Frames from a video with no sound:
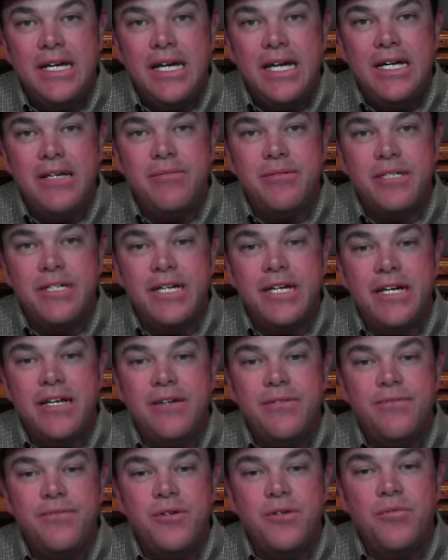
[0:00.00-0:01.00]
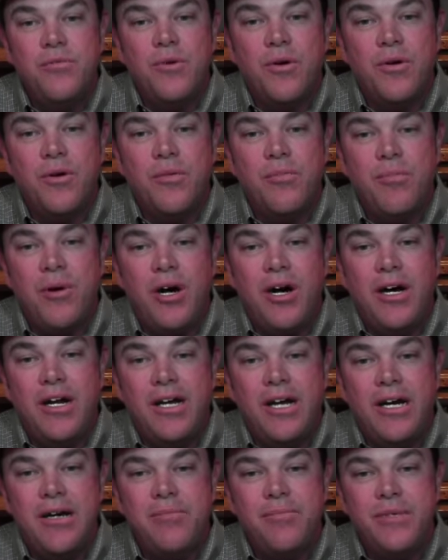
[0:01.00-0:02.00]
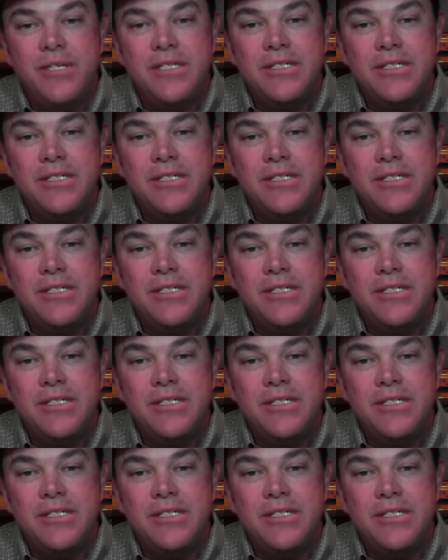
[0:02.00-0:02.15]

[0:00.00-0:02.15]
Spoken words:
able to get a few more bought up,